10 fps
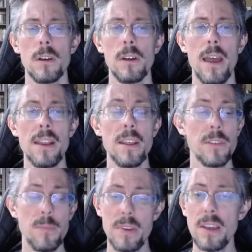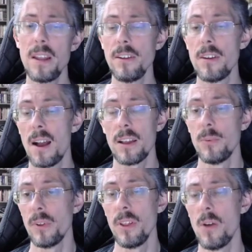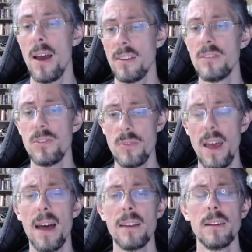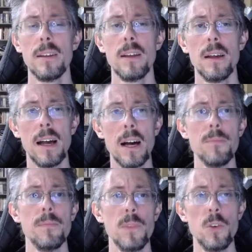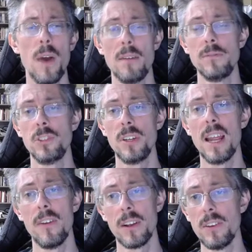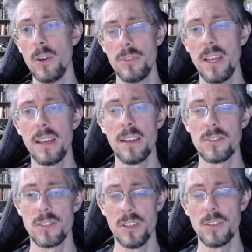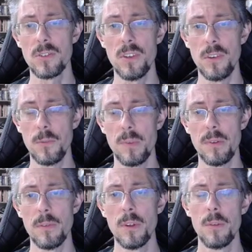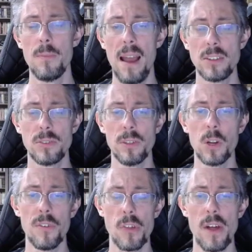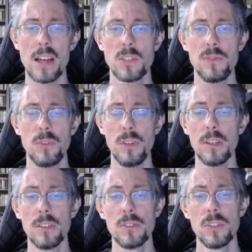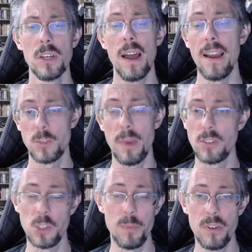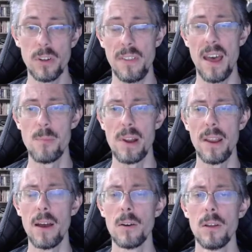And at the beginning, you're not going to really know how to do that. You have generic note-taking skills that you've been mastering over the last few years. I expect you to be good at that by now.